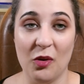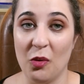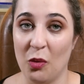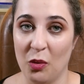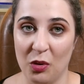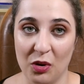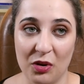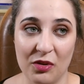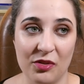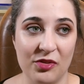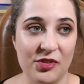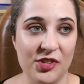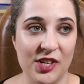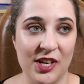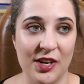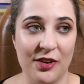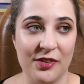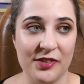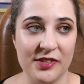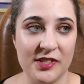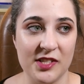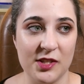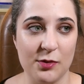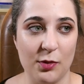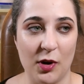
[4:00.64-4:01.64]
all of Jane
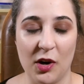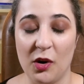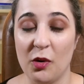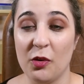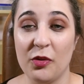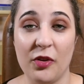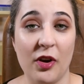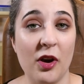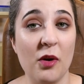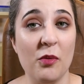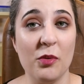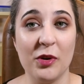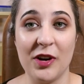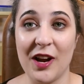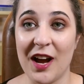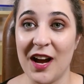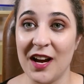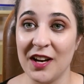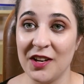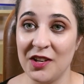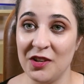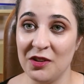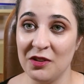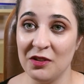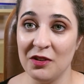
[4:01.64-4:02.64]
Austen's work, although I would
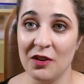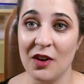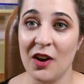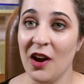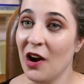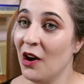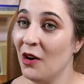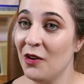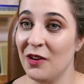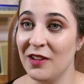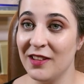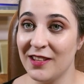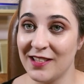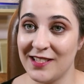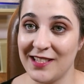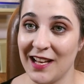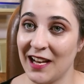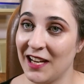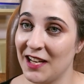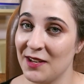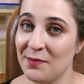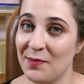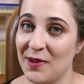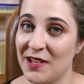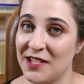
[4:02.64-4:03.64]
argue only the
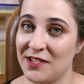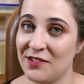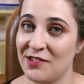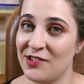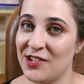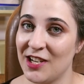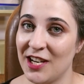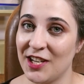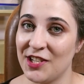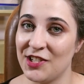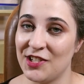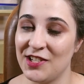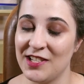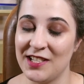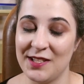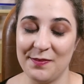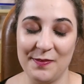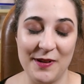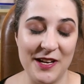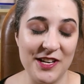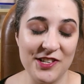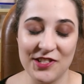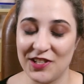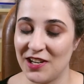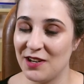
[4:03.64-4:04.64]
second best rejection
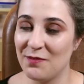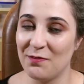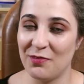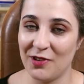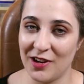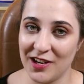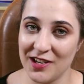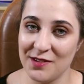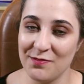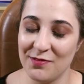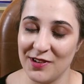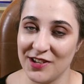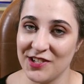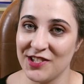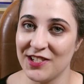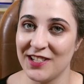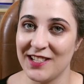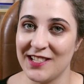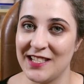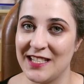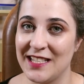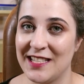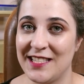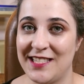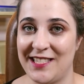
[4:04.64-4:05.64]
speech in Pride and
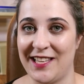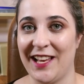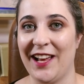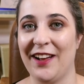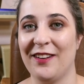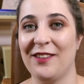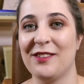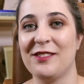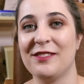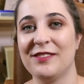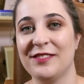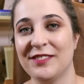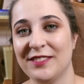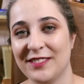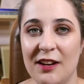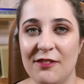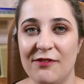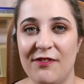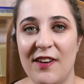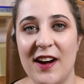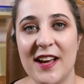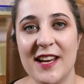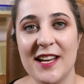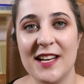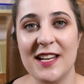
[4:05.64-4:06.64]
Prejudice itself. And
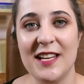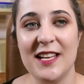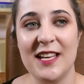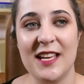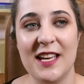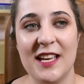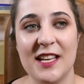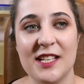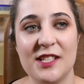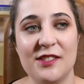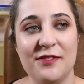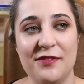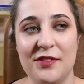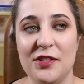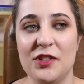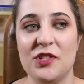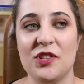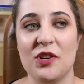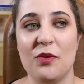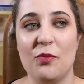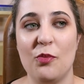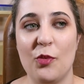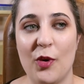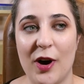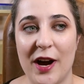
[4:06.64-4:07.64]
finally, his
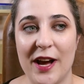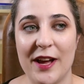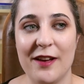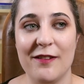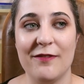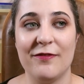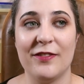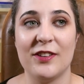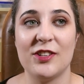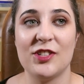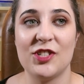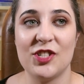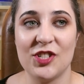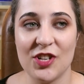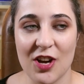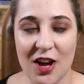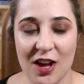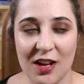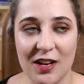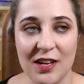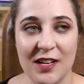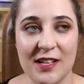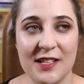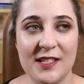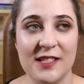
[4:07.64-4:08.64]
future wife
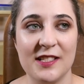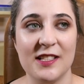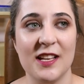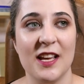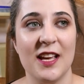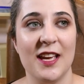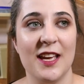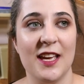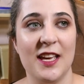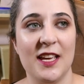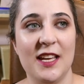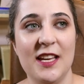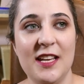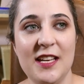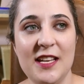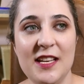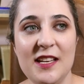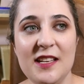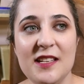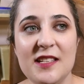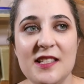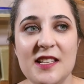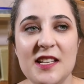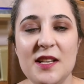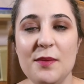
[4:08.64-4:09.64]
Charlotte's
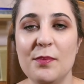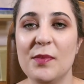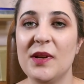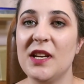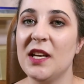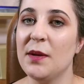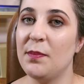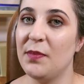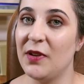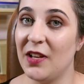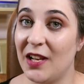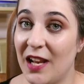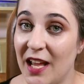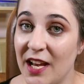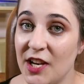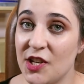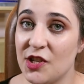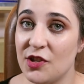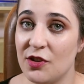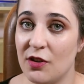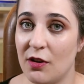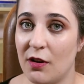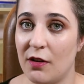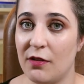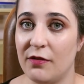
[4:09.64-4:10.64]
easy
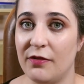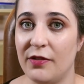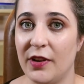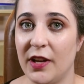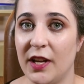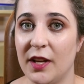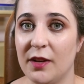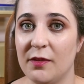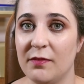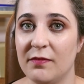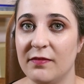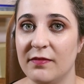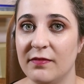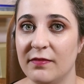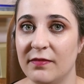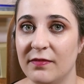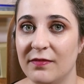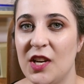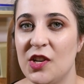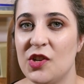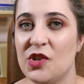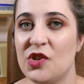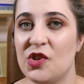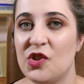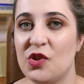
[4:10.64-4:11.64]
manipulation of him
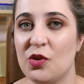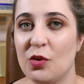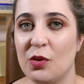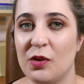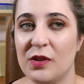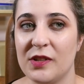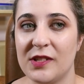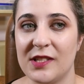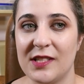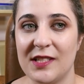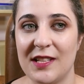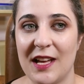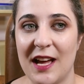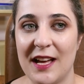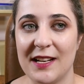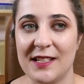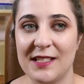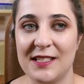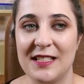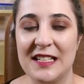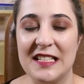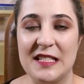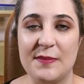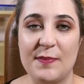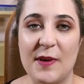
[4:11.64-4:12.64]
ensures
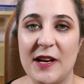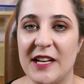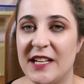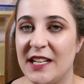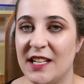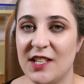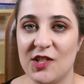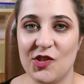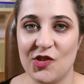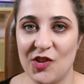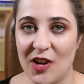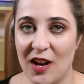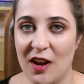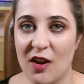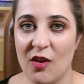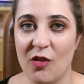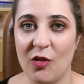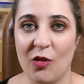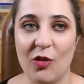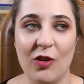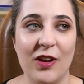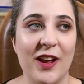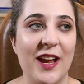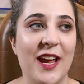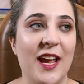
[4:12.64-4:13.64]
that despite his
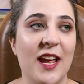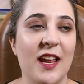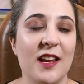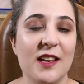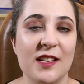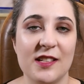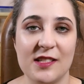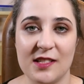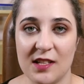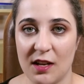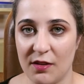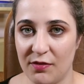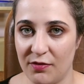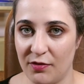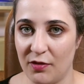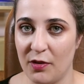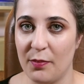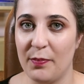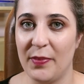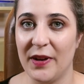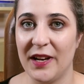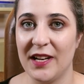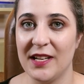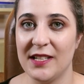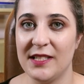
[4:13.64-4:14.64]
general
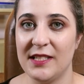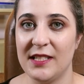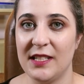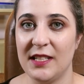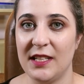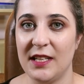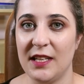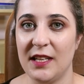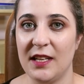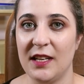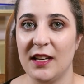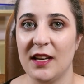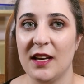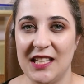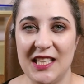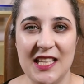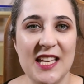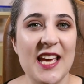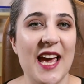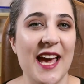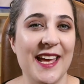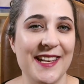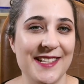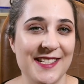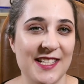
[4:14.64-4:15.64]
insufferability,
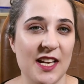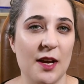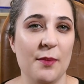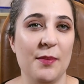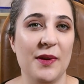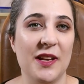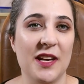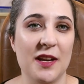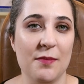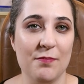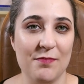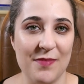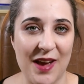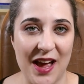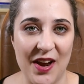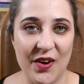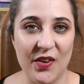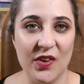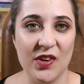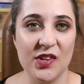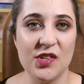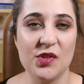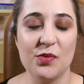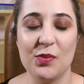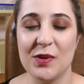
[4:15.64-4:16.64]
he ends up in a
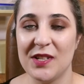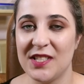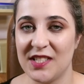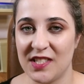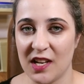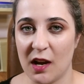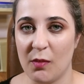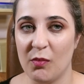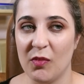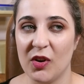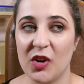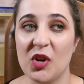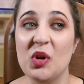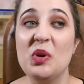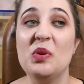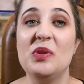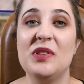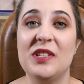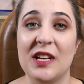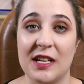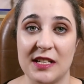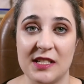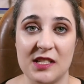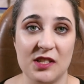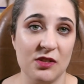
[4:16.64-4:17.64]
marriage with someone who
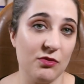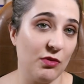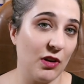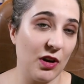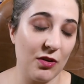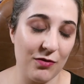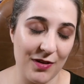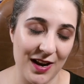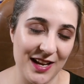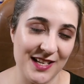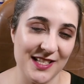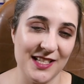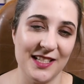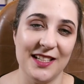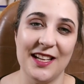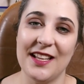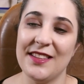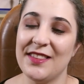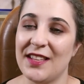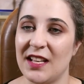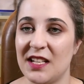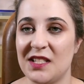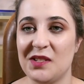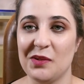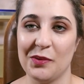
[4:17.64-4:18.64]
doesn't regret it,
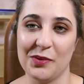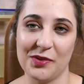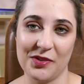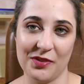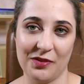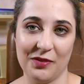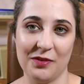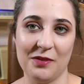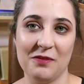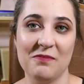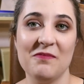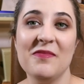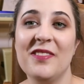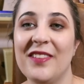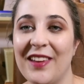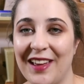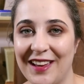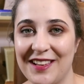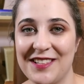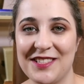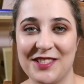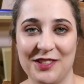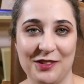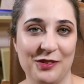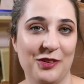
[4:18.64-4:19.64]
and that's also
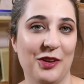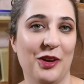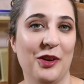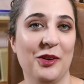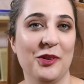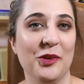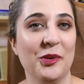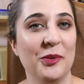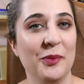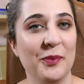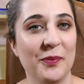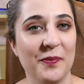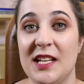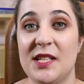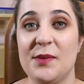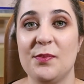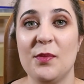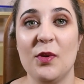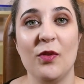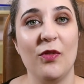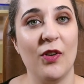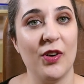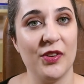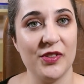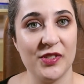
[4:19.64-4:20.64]
nice to know. Let's
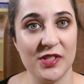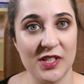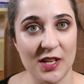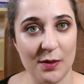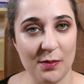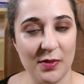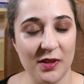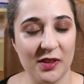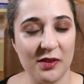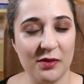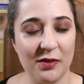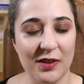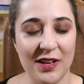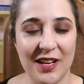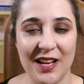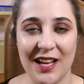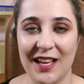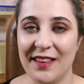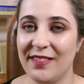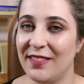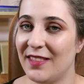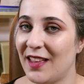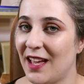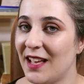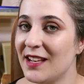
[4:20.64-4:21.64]
move on to number three,
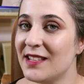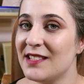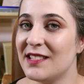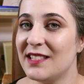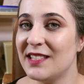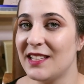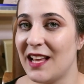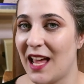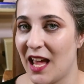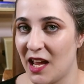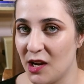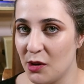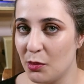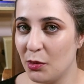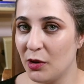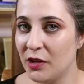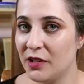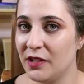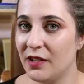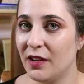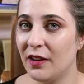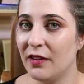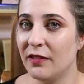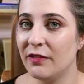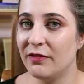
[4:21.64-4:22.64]
and that's
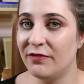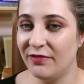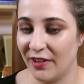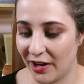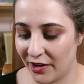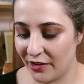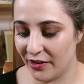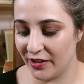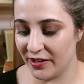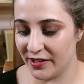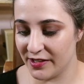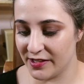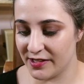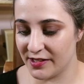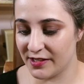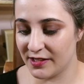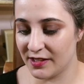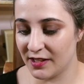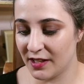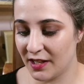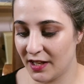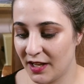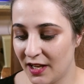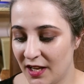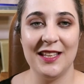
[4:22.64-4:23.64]
Edward
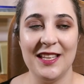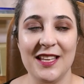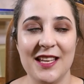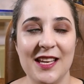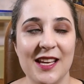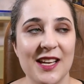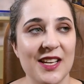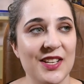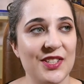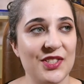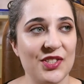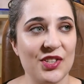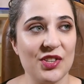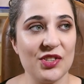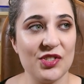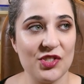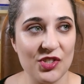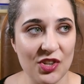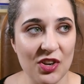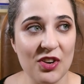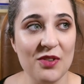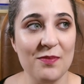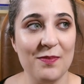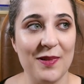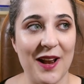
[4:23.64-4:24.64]
Ferrars. He is
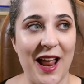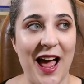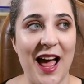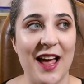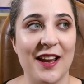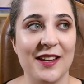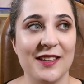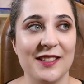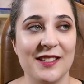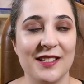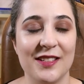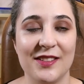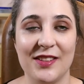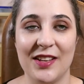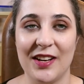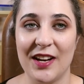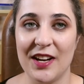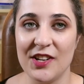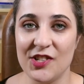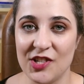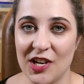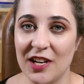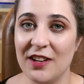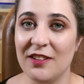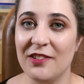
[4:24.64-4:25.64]
so bland that
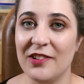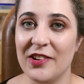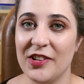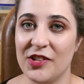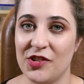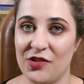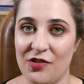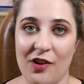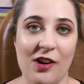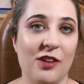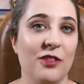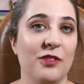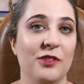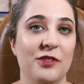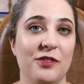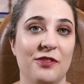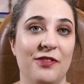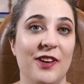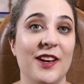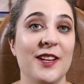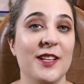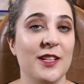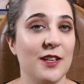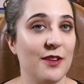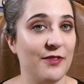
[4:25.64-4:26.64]
I genuinely struggle to
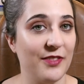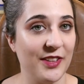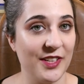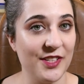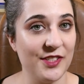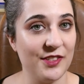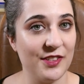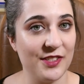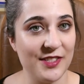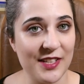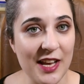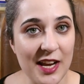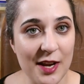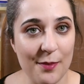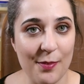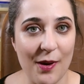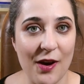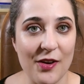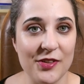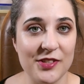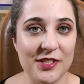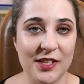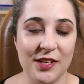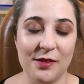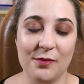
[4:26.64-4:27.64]
find enough things to say
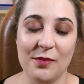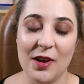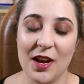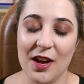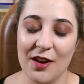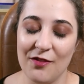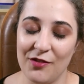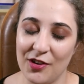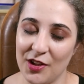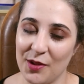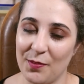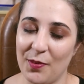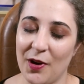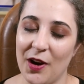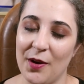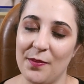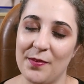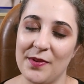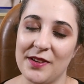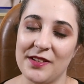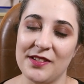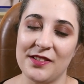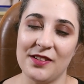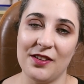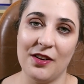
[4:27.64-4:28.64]
about him for the
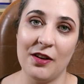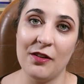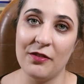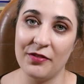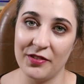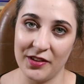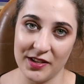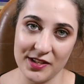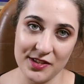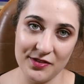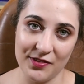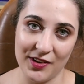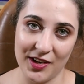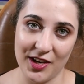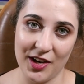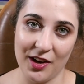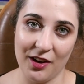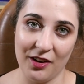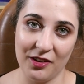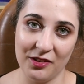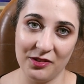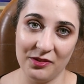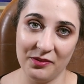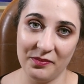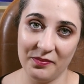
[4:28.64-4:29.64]
purpose of this
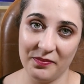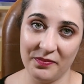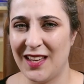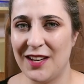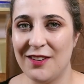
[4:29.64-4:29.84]
video.